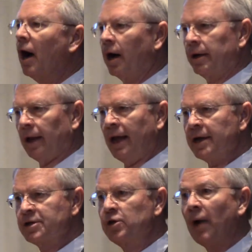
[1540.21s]

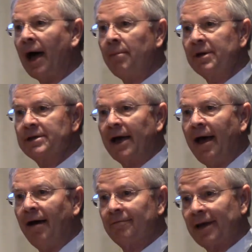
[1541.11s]
unless you happen to
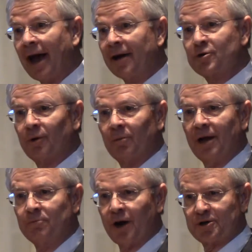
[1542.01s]
have the actual
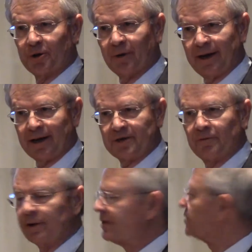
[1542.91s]
blood pressure readings for these